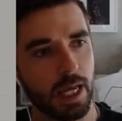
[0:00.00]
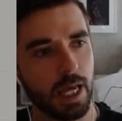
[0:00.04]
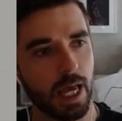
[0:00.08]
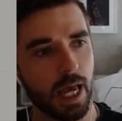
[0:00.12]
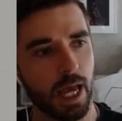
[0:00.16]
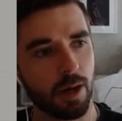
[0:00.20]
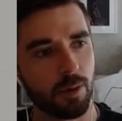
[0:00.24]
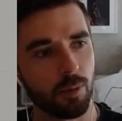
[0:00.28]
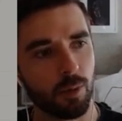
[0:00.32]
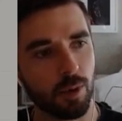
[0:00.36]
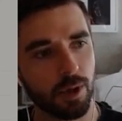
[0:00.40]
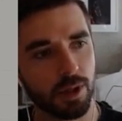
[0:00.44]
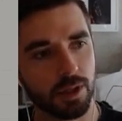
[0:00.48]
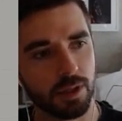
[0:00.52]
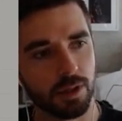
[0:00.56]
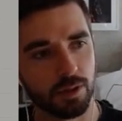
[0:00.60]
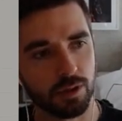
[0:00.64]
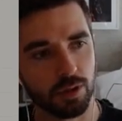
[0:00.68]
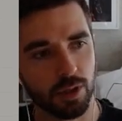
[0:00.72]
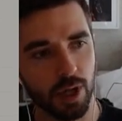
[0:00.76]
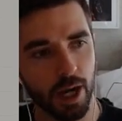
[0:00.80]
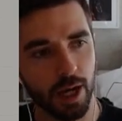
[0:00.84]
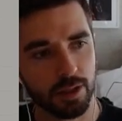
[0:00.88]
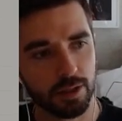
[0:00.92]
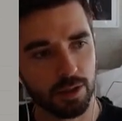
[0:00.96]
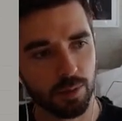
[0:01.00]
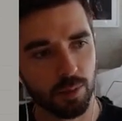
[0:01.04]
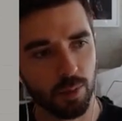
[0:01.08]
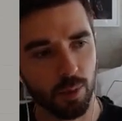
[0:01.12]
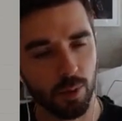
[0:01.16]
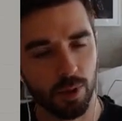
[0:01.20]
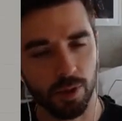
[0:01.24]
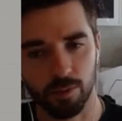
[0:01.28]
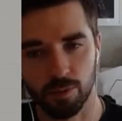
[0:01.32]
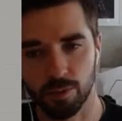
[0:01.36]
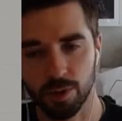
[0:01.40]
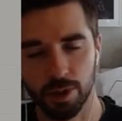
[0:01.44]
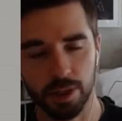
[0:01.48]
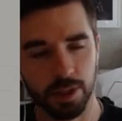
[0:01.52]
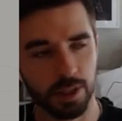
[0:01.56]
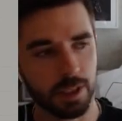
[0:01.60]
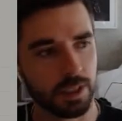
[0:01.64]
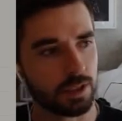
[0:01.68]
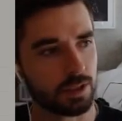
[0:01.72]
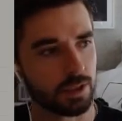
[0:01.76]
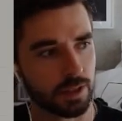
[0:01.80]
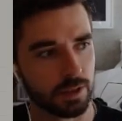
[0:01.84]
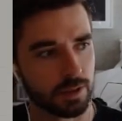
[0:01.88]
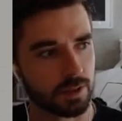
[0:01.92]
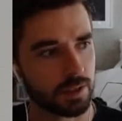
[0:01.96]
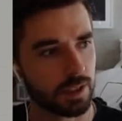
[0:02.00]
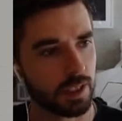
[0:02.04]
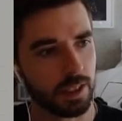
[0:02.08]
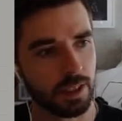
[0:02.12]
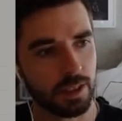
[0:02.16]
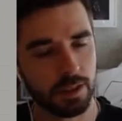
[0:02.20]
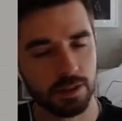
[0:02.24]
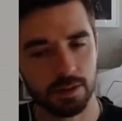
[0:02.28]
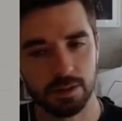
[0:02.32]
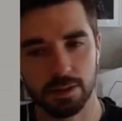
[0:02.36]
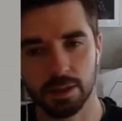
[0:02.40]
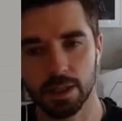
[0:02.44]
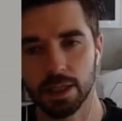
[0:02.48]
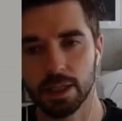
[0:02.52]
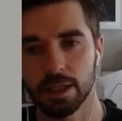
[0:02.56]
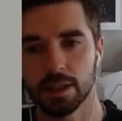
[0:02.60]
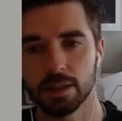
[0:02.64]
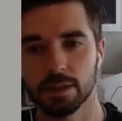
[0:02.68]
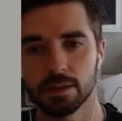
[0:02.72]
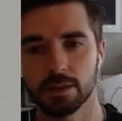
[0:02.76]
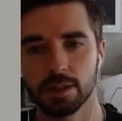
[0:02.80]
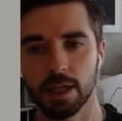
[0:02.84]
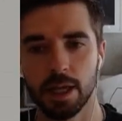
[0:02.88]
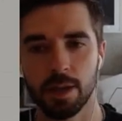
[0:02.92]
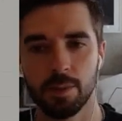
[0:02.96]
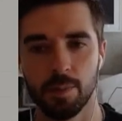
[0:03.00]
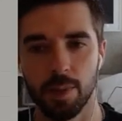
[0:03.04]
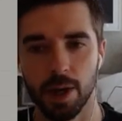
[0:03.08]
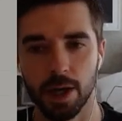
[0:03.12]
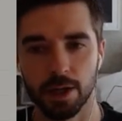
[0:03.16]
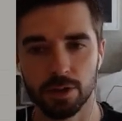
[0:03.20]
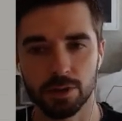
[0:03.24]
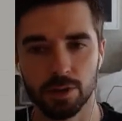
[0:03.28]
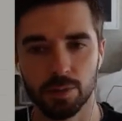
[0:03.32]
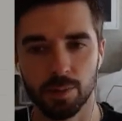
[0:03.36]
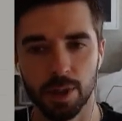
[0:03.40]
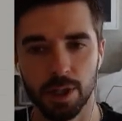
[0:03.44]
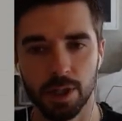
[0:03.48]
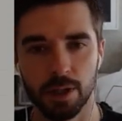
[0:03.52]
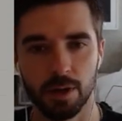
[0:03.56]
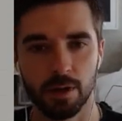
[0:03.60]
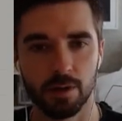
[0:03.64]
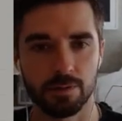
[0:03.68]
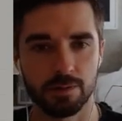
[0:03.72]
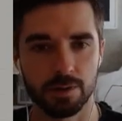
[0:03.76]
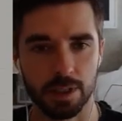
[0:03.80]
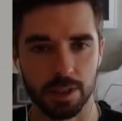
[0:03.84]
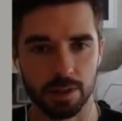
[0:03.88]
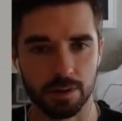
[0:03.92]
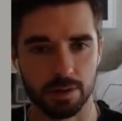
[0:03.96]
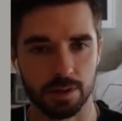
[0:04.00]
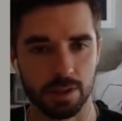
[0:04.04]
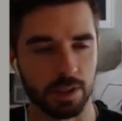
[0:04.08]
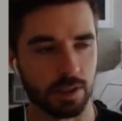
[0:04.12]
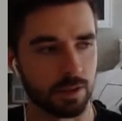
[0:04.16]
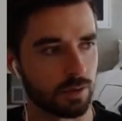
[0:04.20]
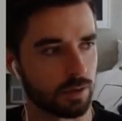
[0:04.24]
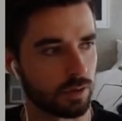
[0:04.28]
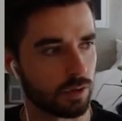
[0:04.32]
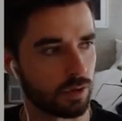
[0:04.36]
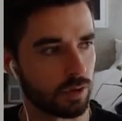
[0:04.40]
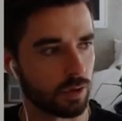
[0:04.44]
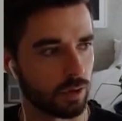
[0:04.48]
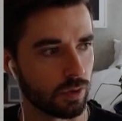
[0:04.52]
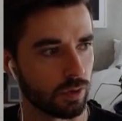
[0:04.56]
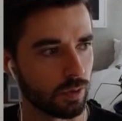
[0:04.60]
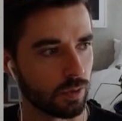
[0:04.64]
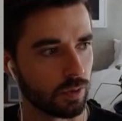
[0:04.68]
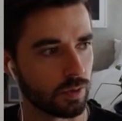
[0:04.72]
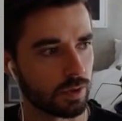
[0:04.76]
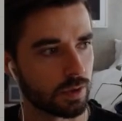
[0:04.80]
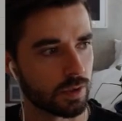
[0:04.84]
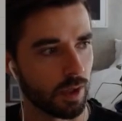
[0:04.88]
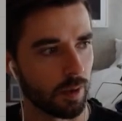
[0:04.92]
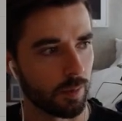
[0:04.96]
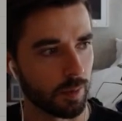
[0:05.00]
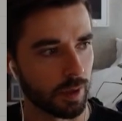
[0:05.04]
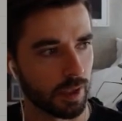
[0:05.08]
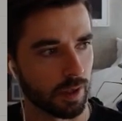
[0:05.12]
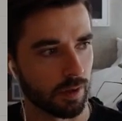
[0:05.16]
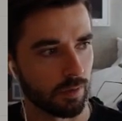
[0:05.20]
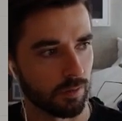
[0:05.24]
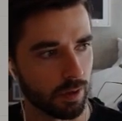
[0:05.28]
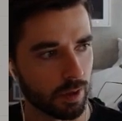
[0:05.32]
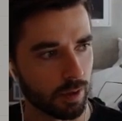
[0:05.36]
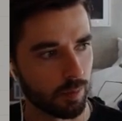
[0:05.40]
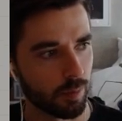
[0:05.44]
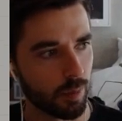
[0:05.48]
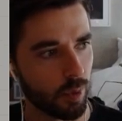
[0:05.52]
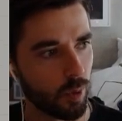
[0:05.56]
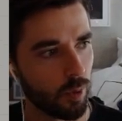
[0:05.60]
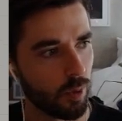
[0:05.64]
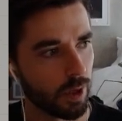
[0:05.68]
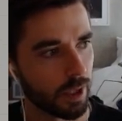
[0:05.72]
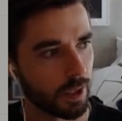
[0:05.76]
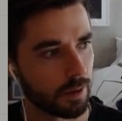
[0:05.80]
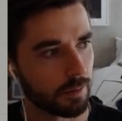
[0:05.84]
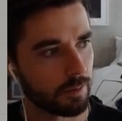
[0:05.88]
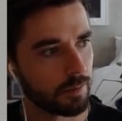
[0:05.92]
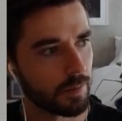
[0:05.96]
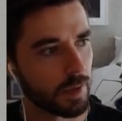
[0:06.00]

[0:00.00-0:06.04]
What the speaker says: And what an attractor point really just is a measurement of distance to some given point.